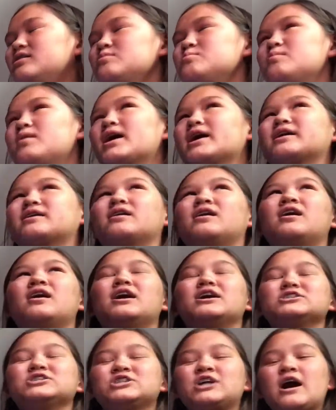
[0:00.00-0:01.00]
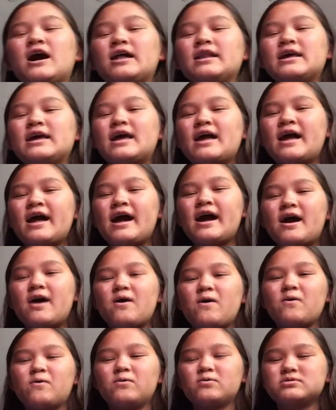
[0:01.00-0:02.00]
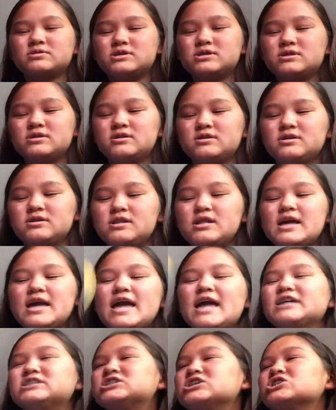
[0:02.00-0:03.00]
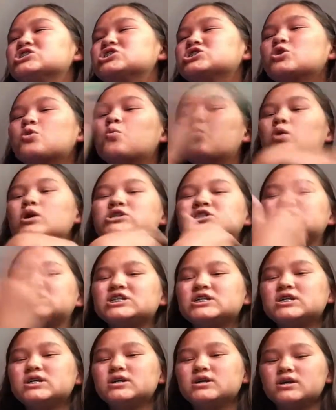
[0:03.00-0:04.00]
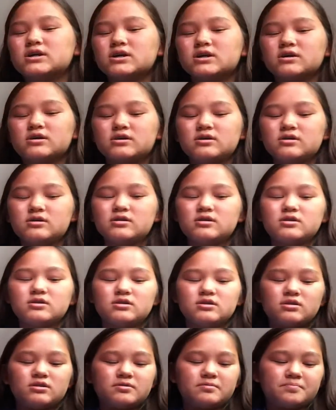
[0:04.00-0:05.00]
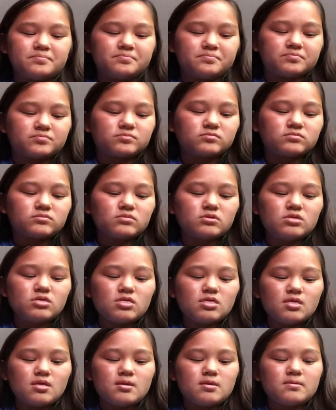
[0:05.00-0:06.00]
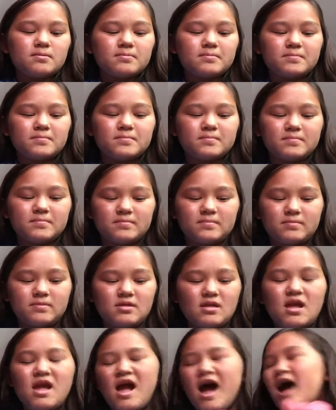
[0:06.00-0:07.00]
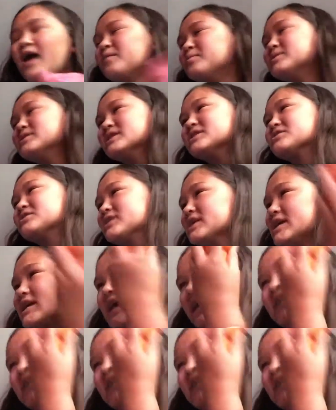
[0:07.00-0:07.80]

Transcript: oh my gosh, cut it out. It's a squishy. She made it for me. She moved. I will literally